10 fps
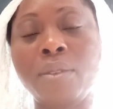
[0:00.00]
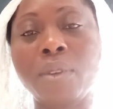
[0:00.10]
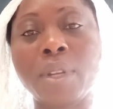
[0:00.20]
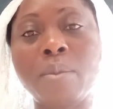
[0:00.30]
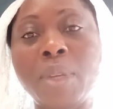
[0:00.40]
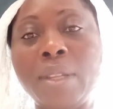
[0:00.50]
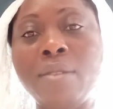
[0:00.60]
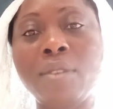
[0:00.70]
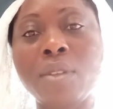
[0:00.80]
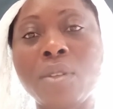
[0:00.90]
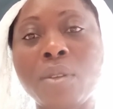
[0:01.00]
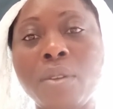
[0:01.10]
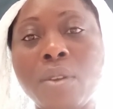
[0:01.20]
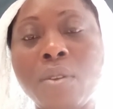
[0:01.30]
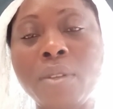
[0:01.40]
You can believe it or
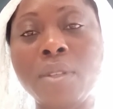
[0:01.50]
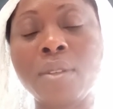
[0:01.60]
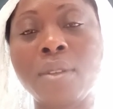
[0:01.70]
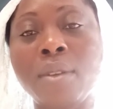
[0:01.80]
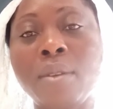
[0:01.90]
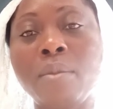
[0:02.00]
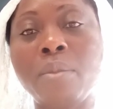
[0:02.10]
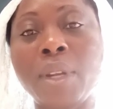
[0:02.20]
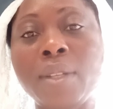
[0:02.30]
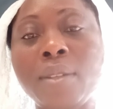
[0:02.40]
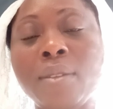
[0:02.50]
not, but